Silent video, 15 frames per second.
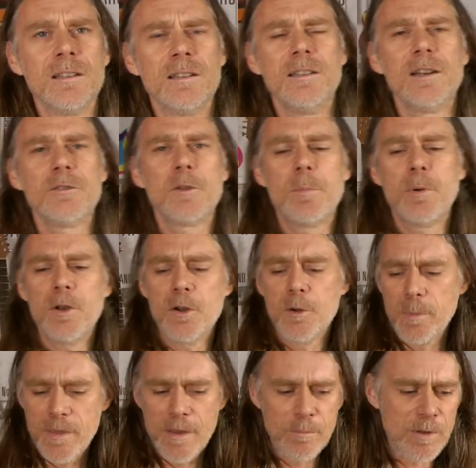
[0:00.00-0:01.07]
You have to put it
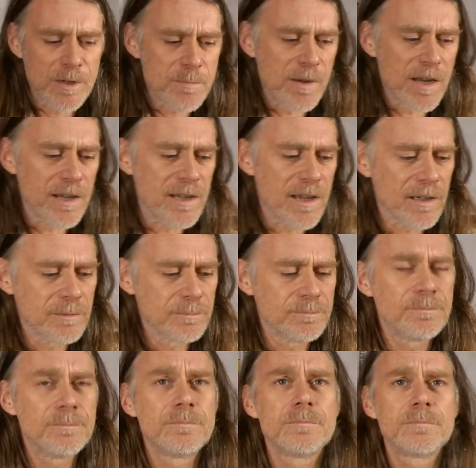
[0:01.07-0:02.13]
up and then press play, yeah.
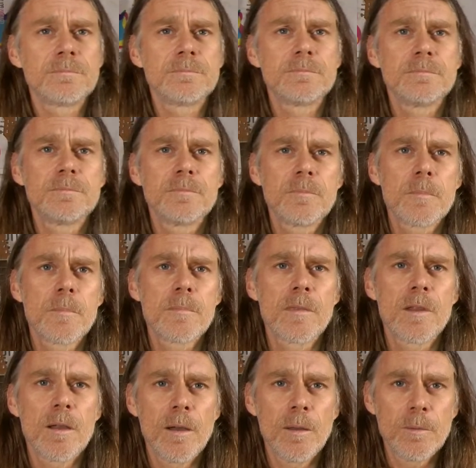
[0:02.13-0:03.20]

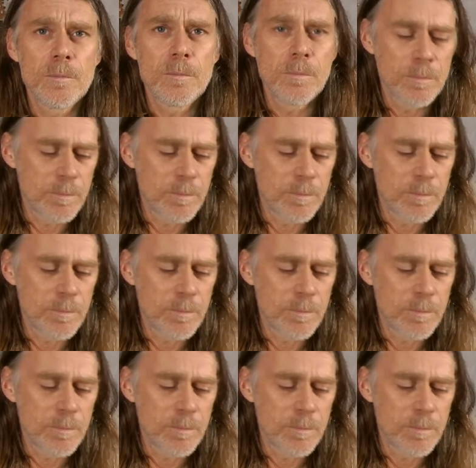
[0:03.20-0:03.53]
And...